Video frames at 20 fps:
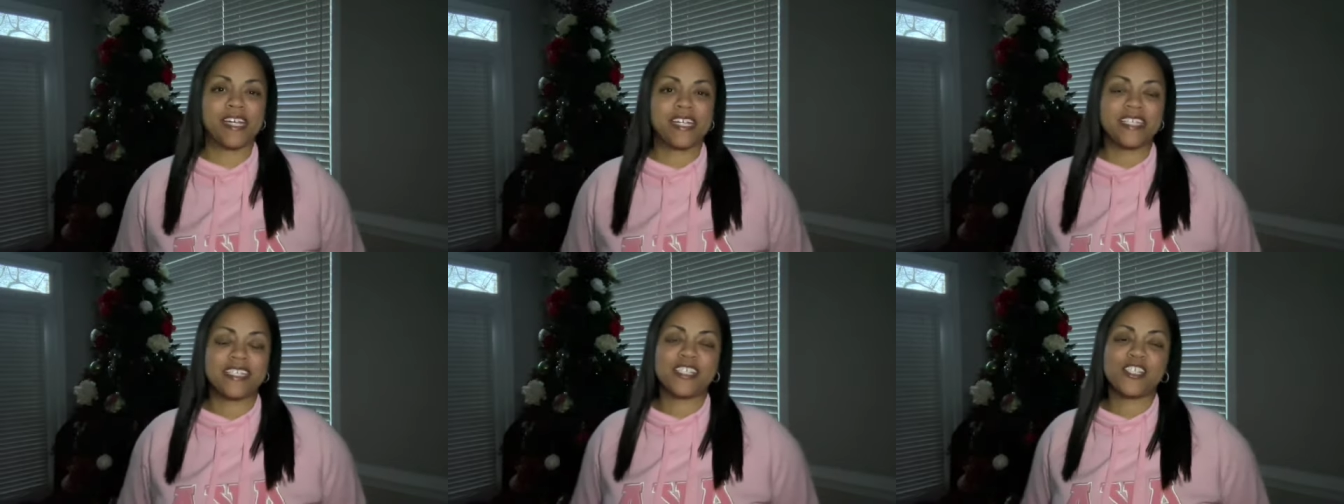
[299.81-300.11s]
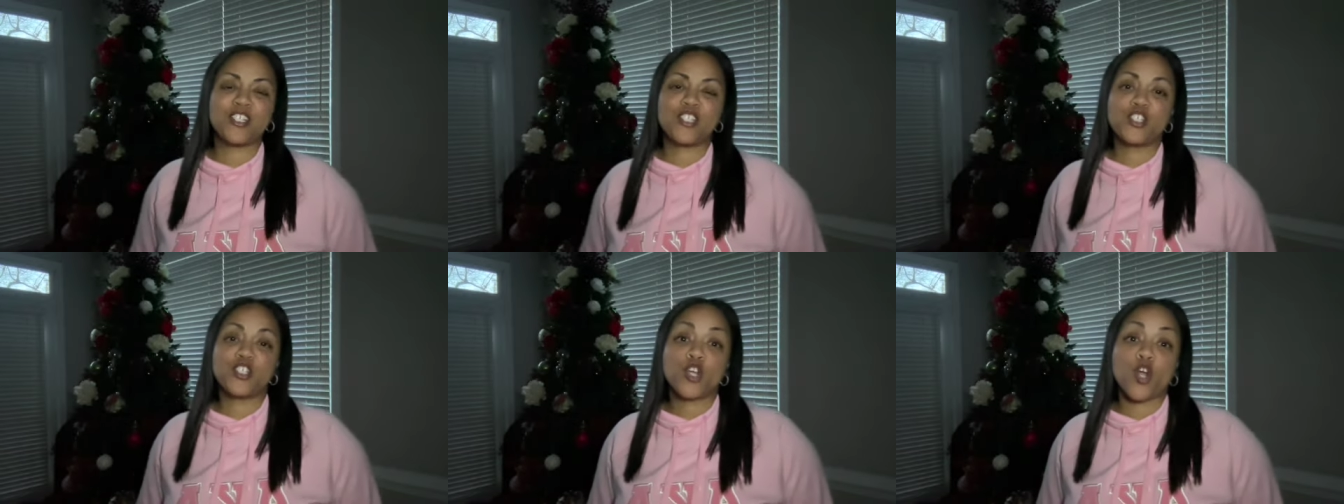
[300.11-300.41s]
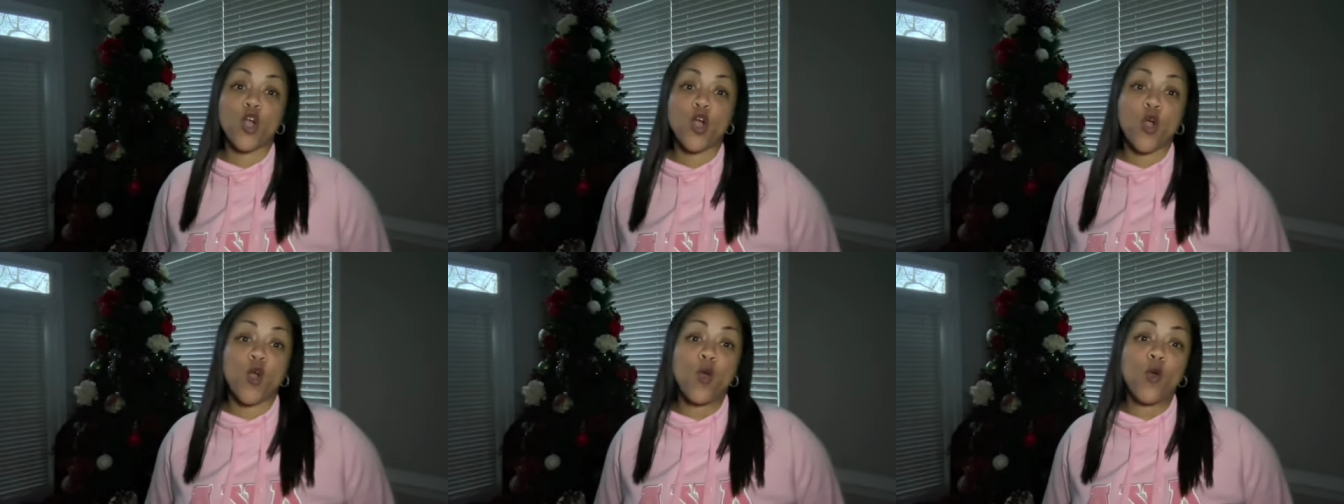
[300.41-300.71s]

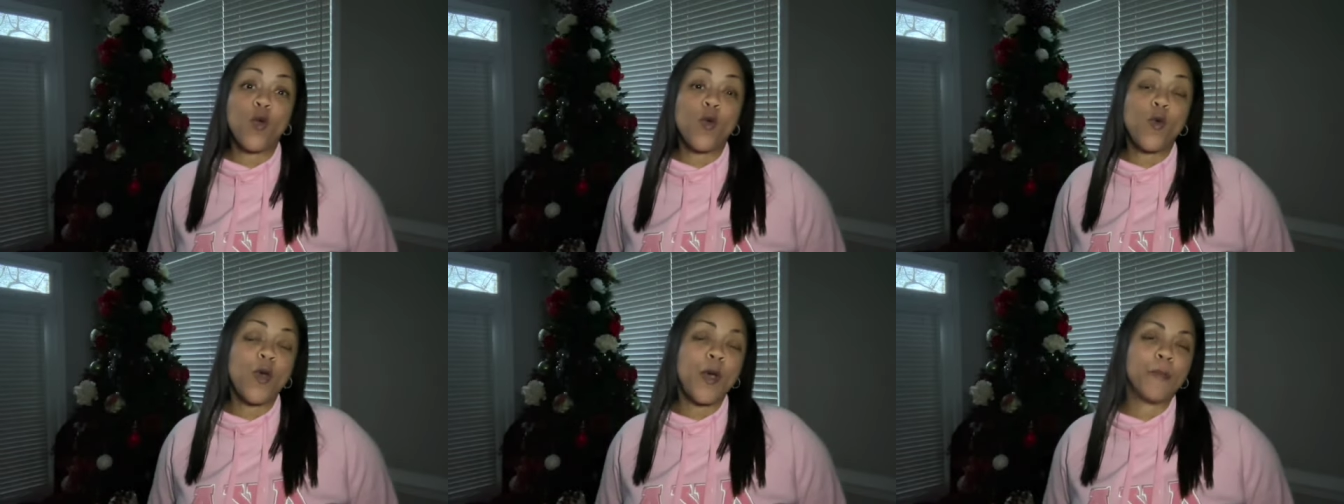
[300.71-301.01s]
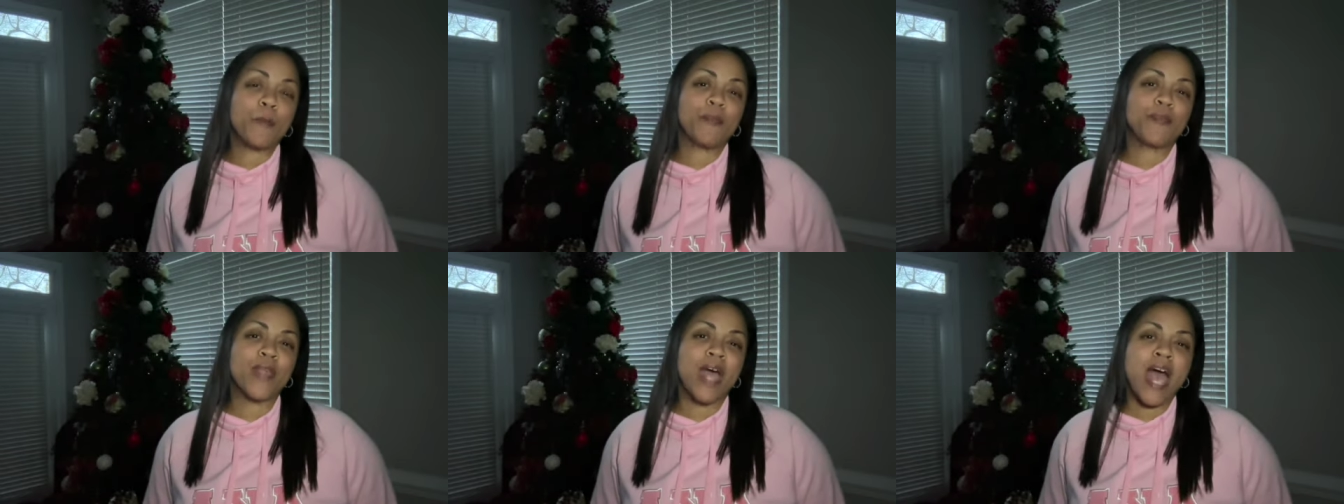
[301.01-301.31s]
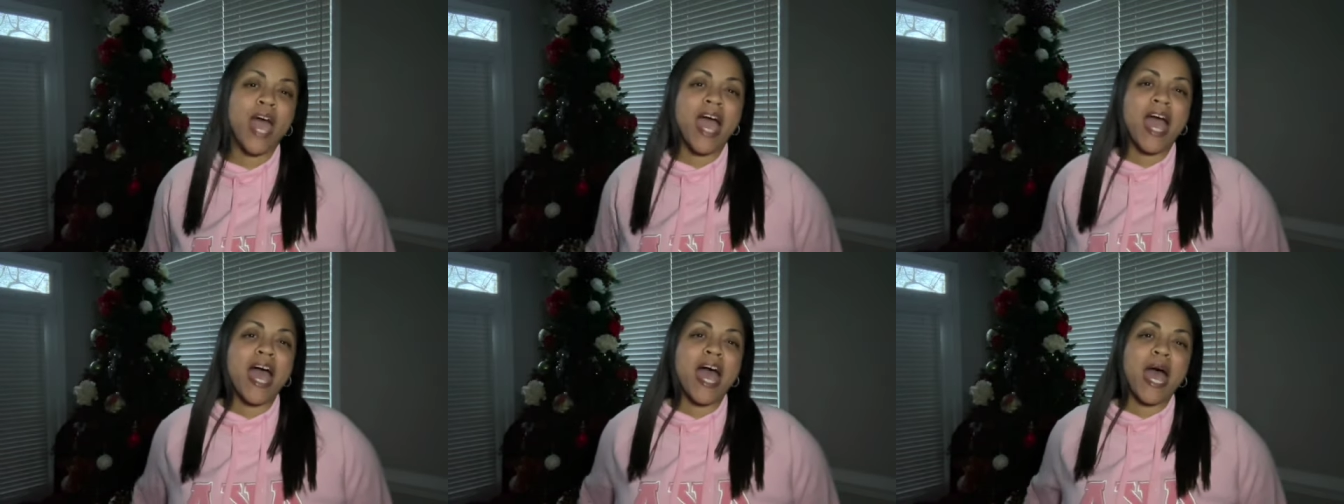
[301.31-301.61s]
So
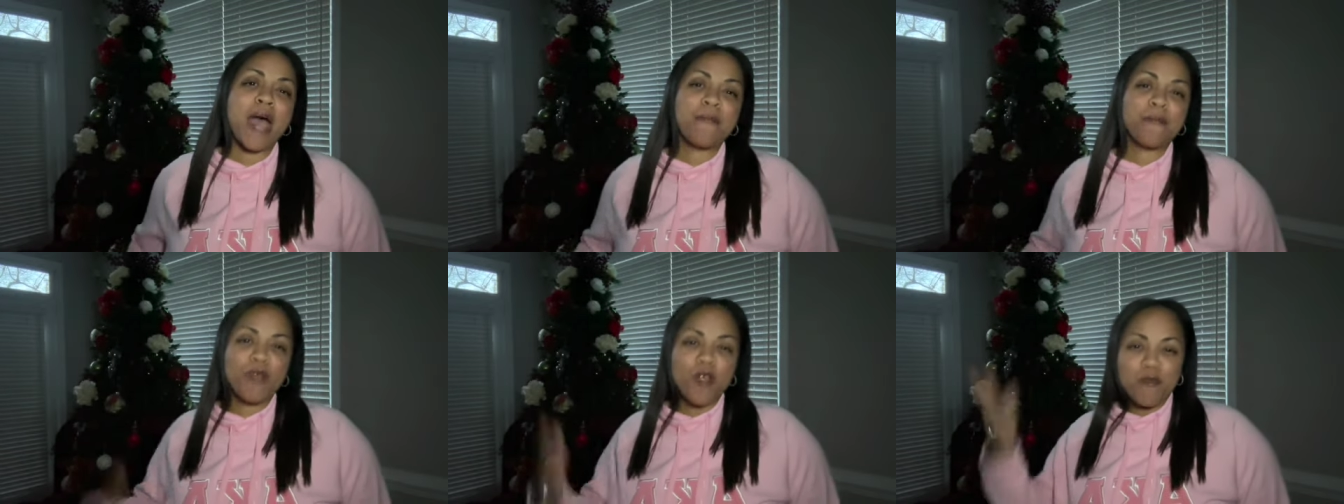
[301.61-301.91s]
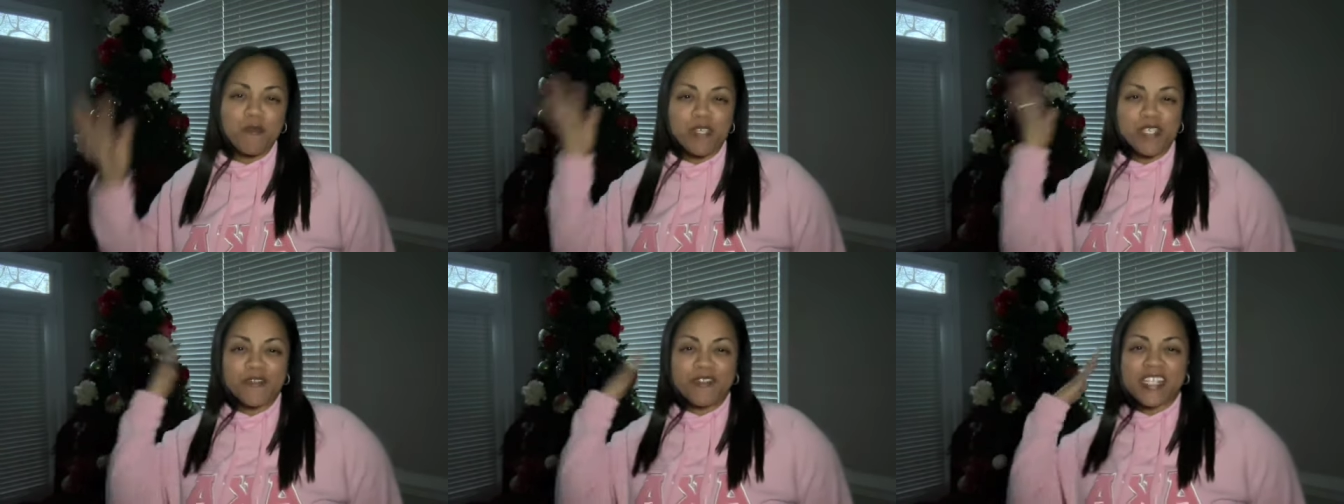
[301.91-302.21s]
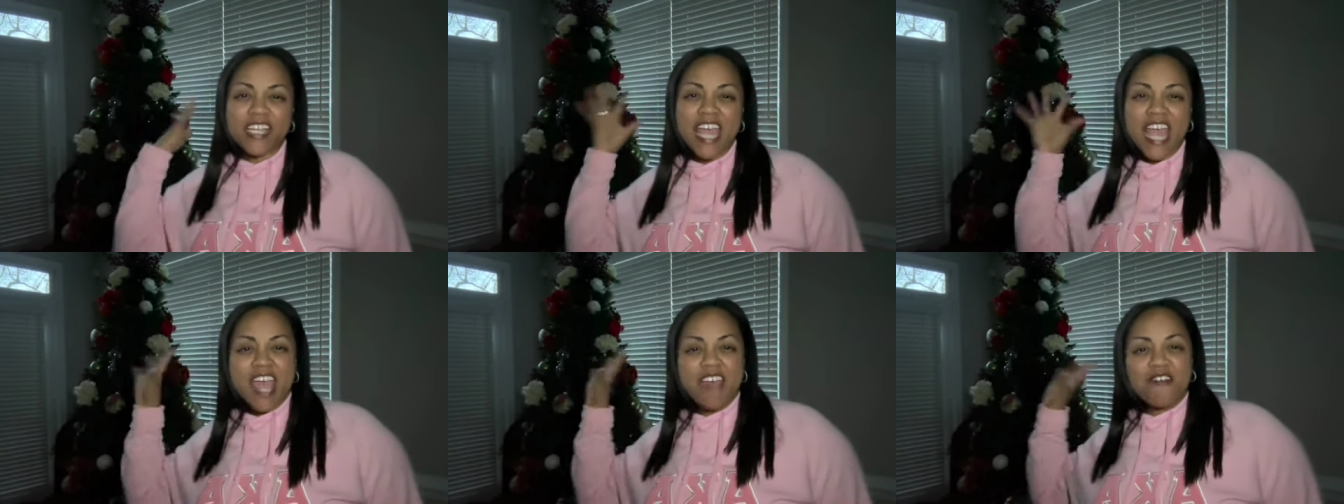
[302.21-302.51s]
I
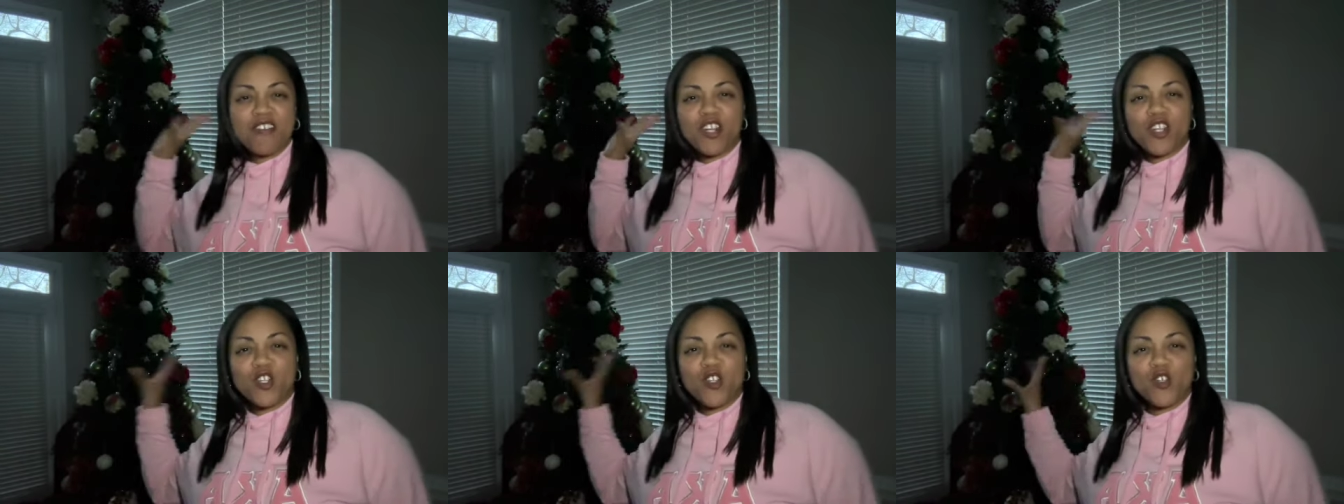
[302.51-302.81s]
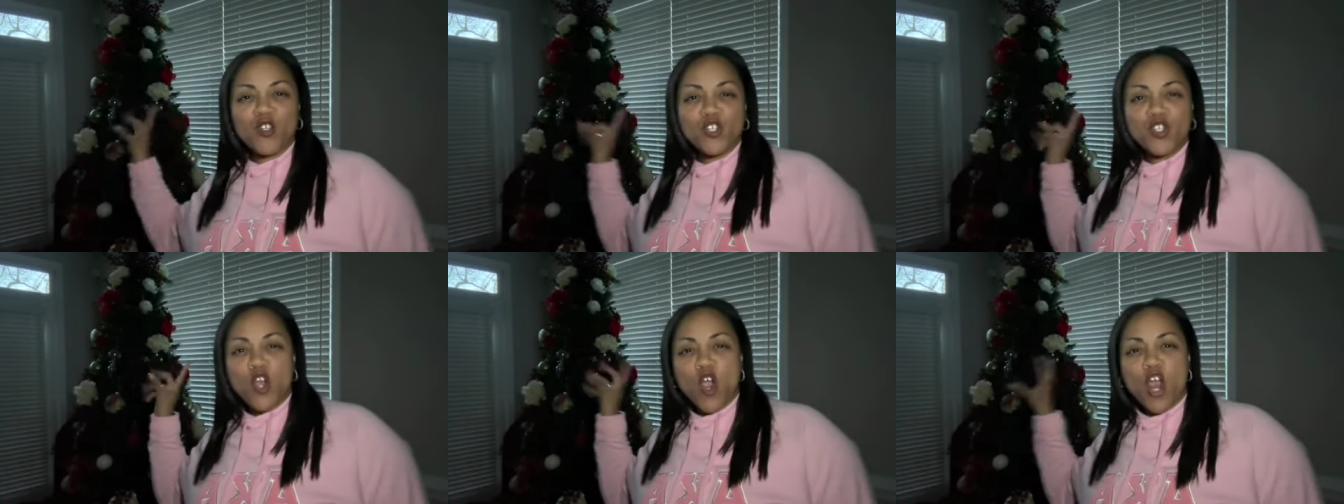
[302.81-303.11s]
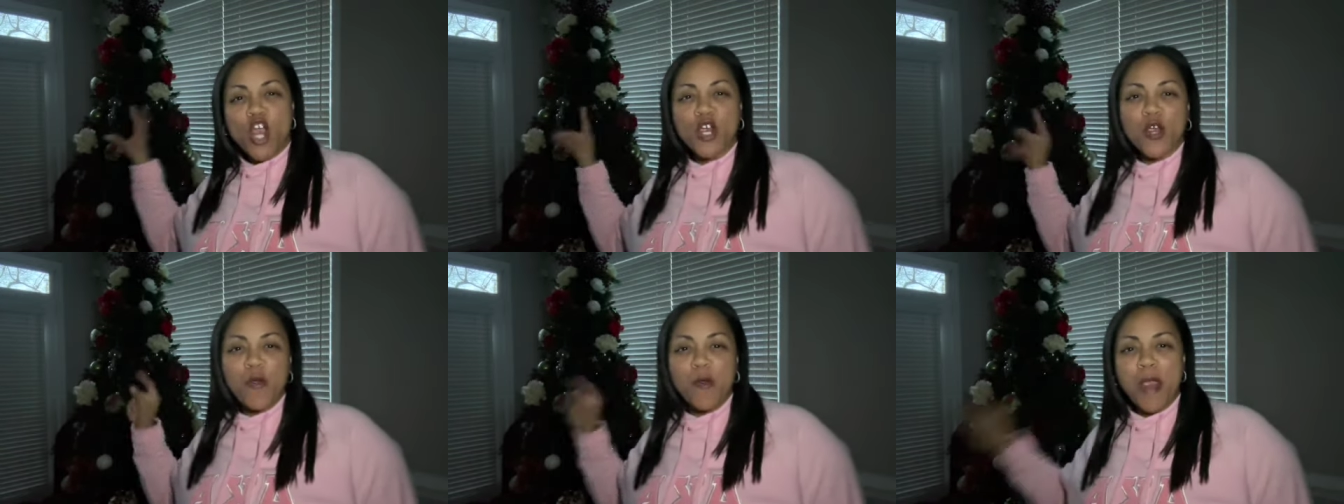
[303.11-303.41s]
purposefully have it a little
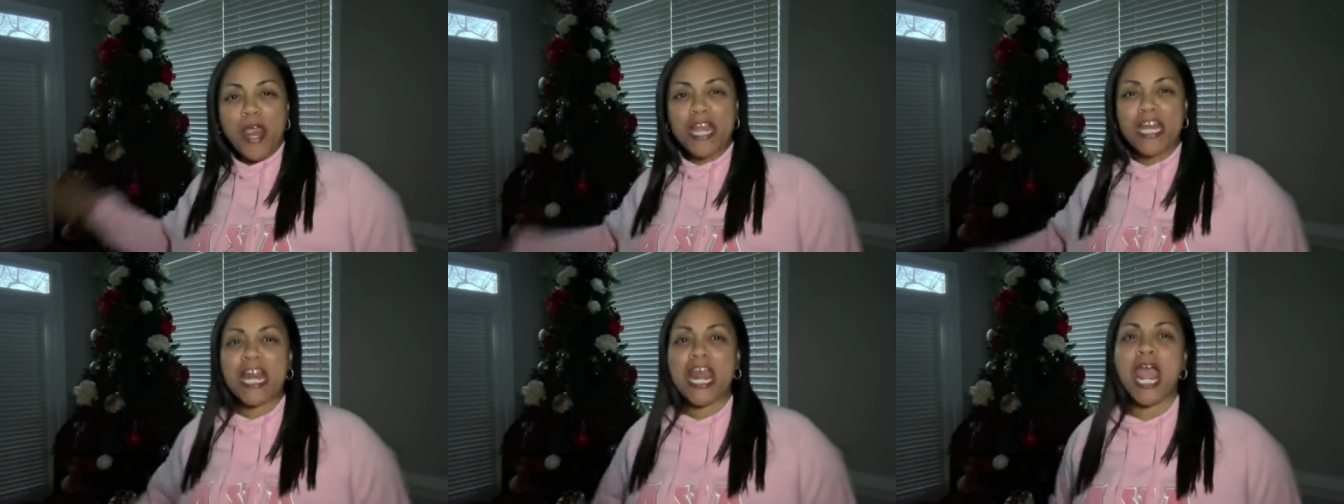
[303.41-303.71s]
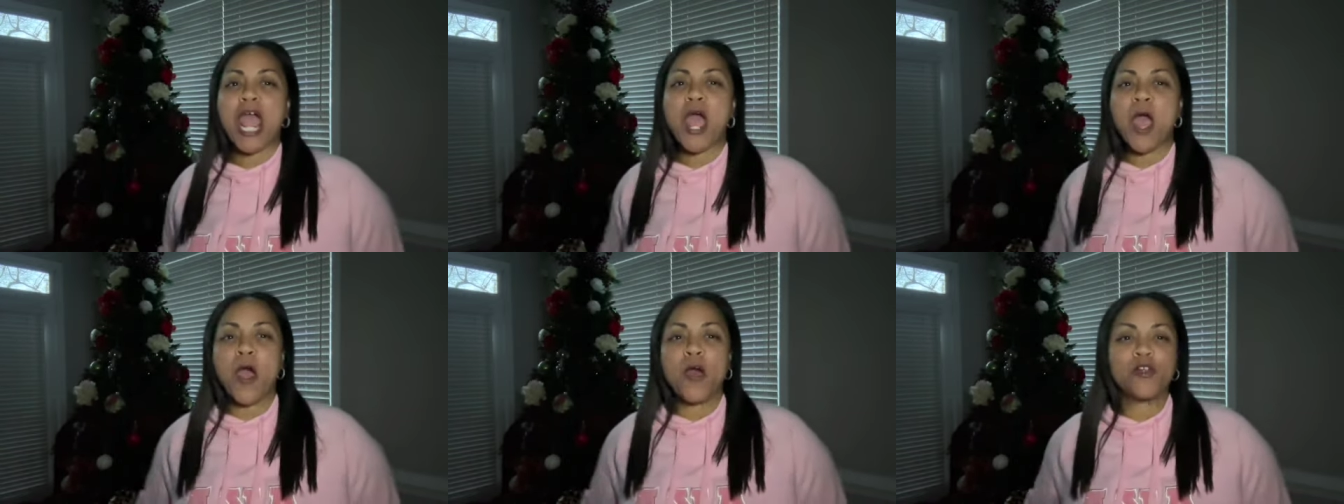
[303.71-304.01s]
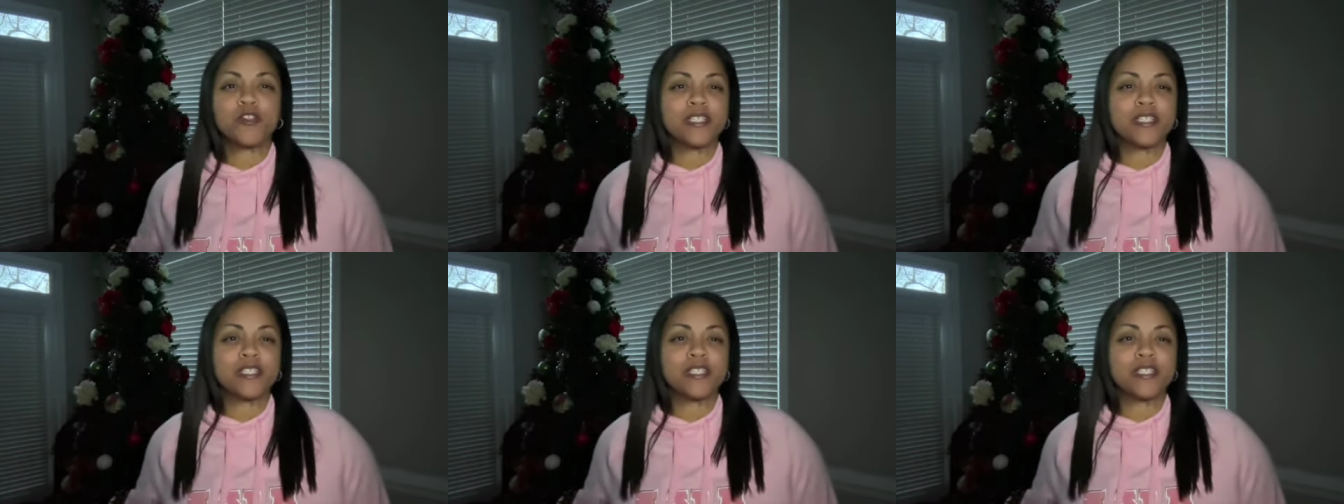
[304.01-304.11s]
dark right now